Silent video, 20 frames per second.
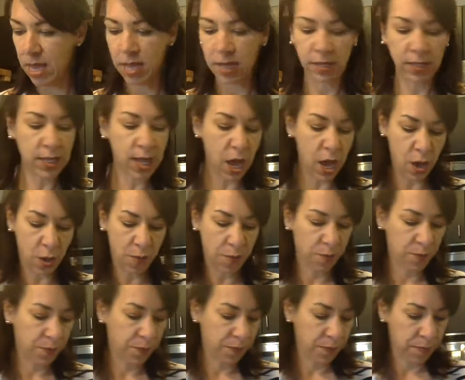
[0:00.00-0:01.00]
So,
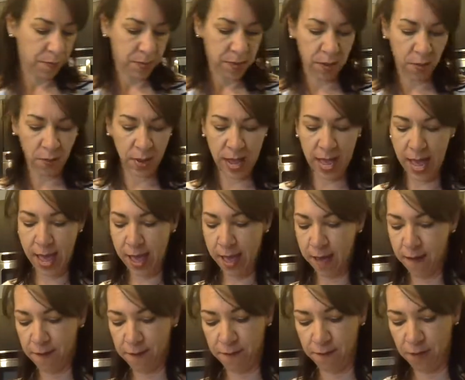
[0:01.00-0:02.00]
we
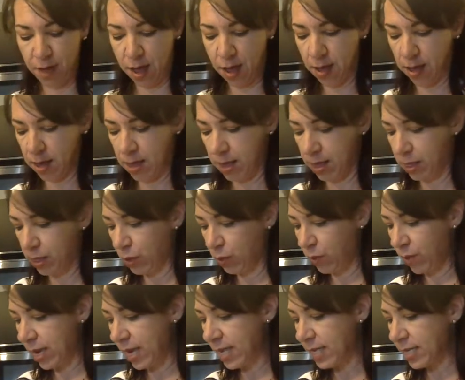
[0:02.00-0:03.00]
have
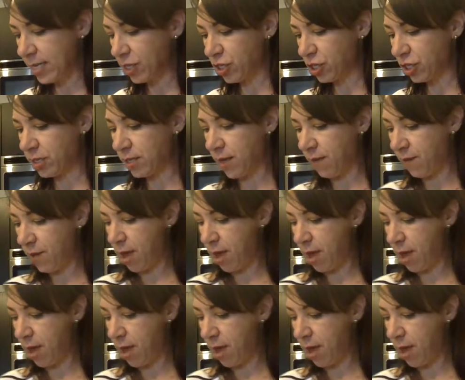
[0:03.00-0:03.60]
3 dishes of